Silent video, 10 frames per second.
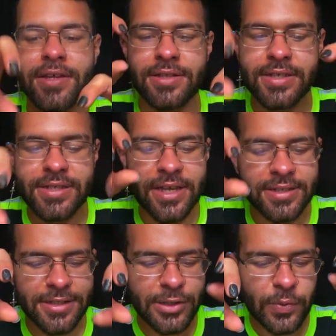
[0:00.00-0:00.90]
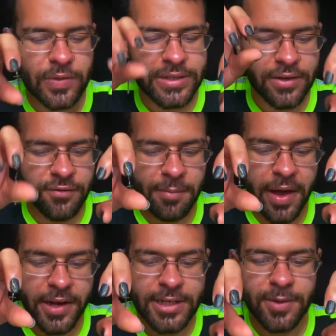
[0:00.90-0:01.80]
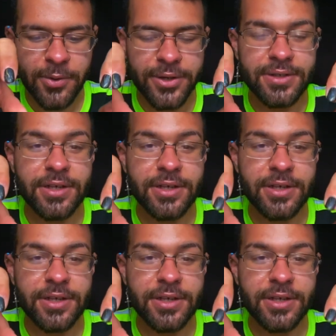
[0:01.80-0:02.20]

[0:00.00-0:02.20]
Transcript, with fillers: In this sense, it's almost like reminding you where it's